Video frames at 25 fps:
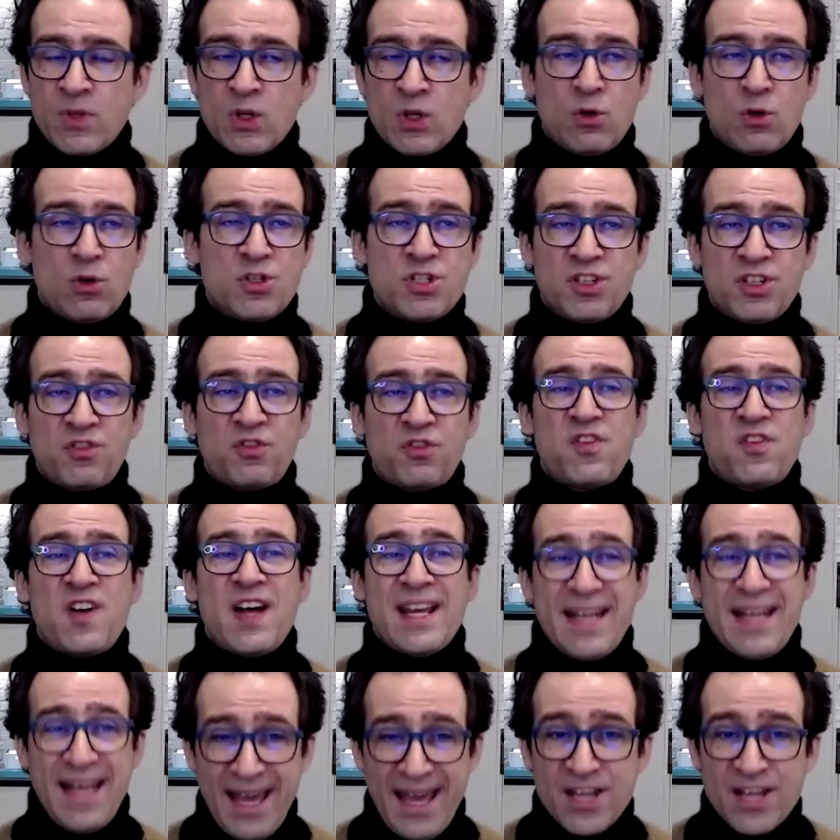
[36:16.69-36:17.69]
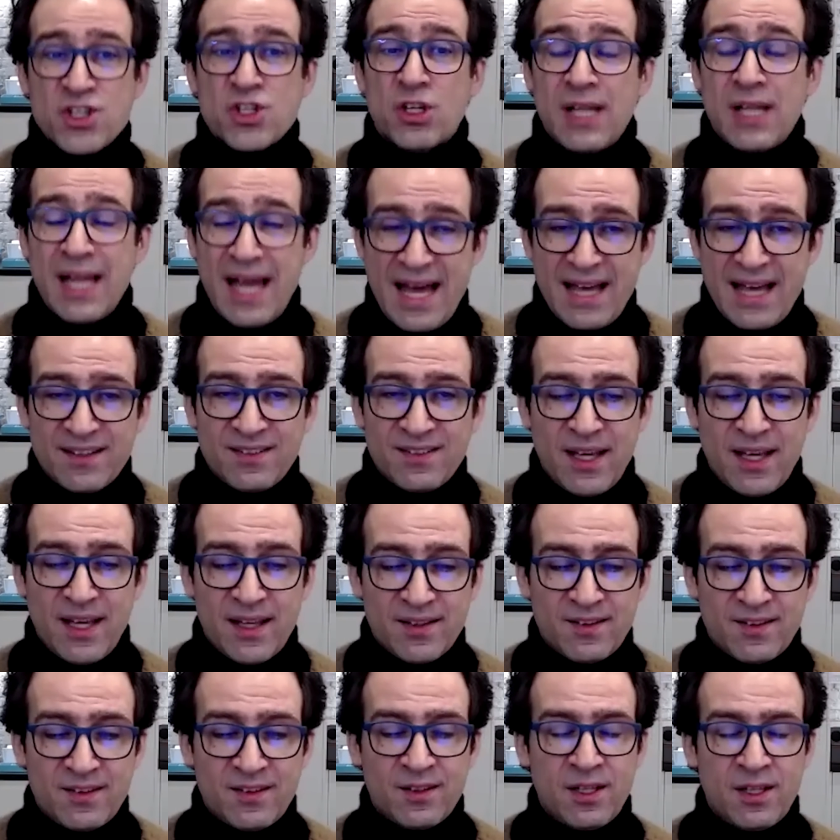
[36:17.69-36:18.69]
or just financial
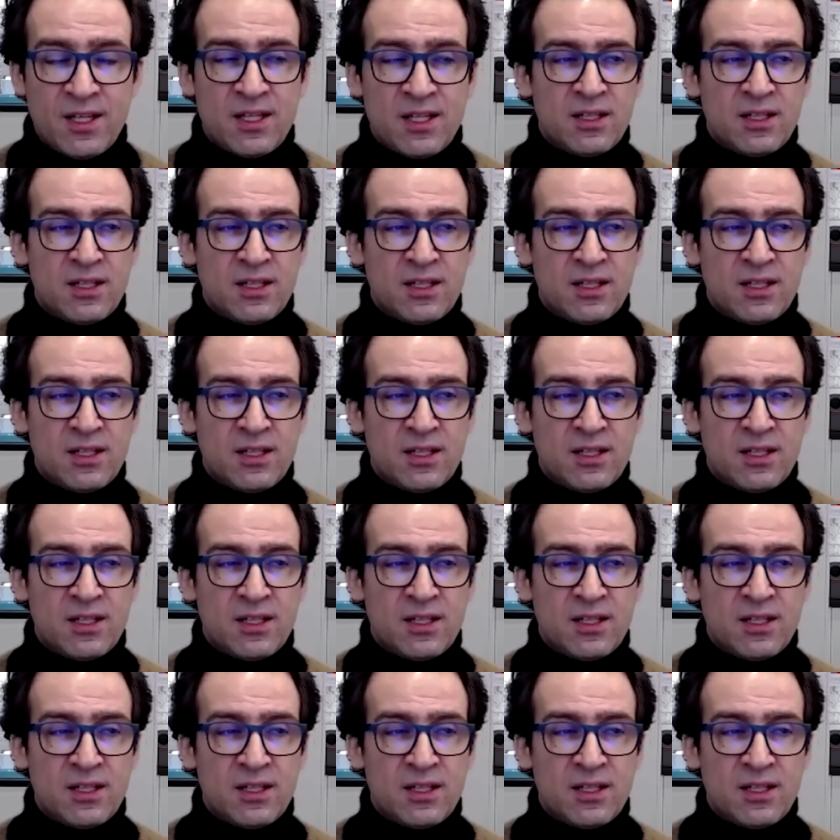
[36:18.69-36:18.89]
assets,